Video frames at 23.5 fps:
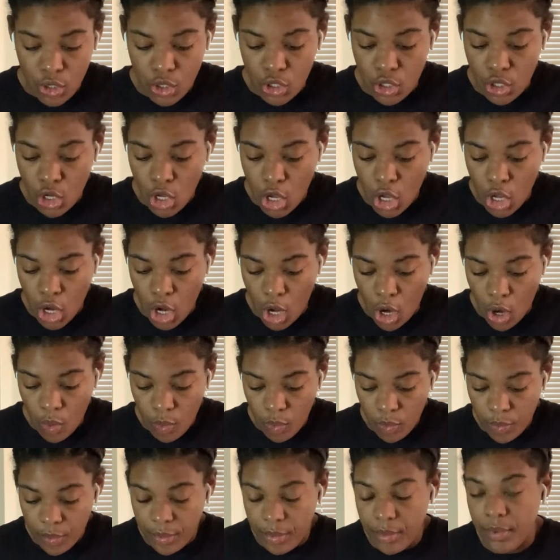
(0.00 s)
you know,
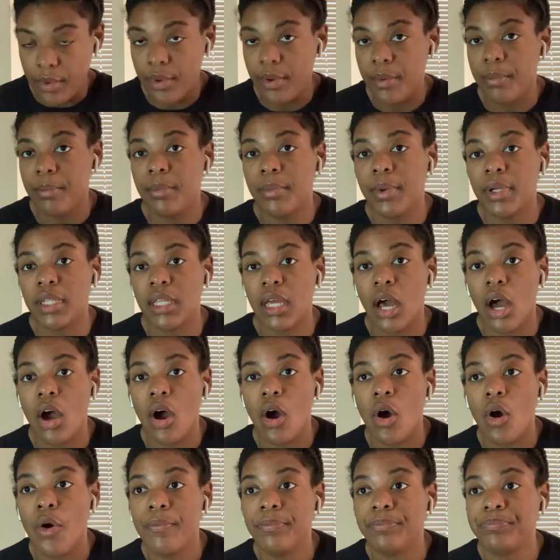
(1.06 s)
but
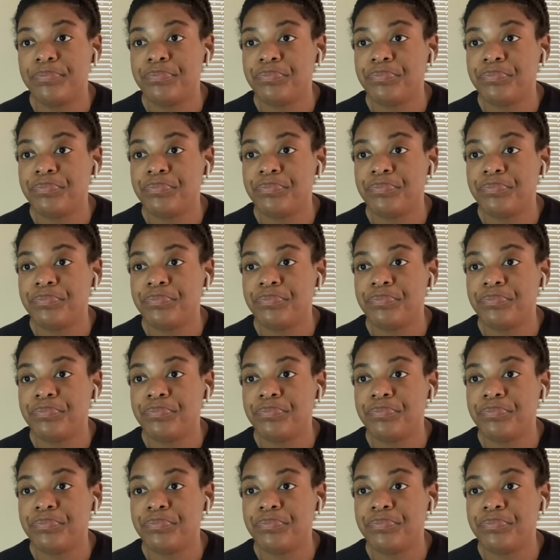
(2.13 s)
y'all,